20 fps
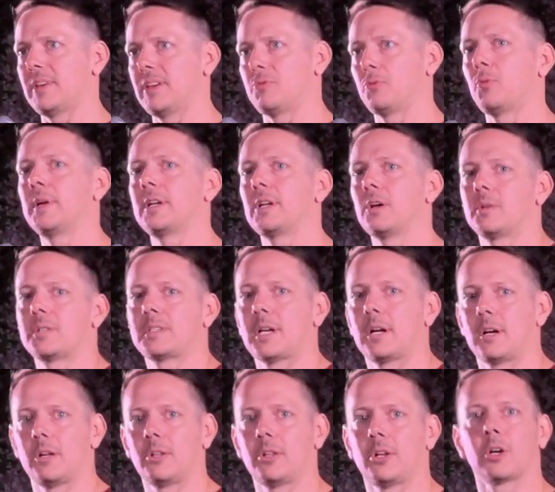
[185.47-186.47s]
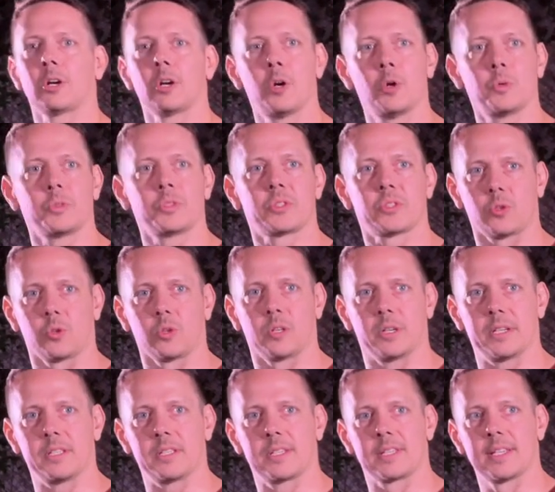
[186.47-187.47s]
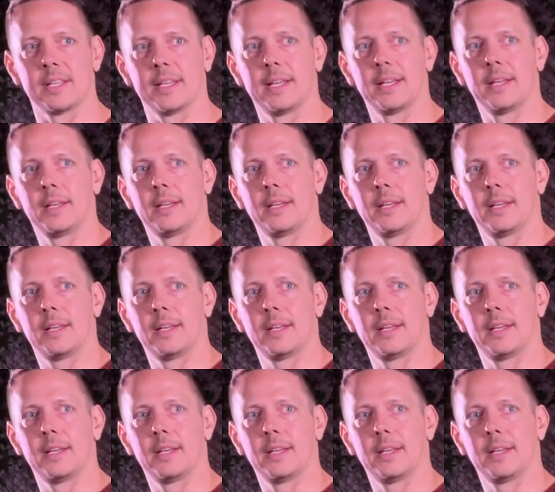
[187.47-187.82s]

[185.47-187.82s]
if we don't tell our own stories,